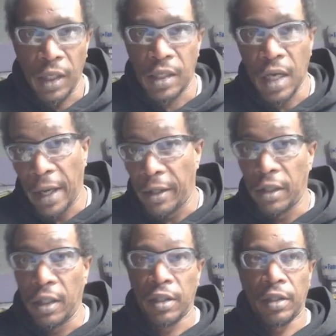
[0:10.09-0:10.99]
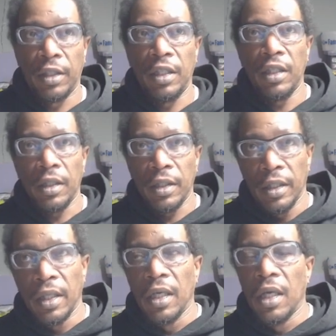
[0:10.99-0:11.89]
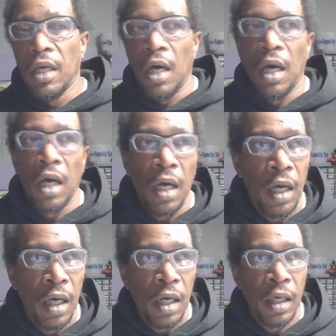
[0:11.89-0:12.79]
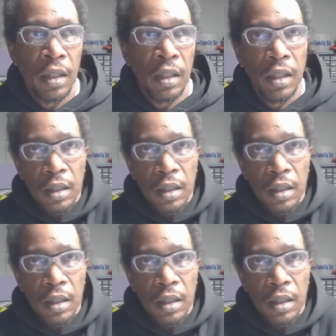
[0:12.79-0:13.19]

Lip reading: tirelessly on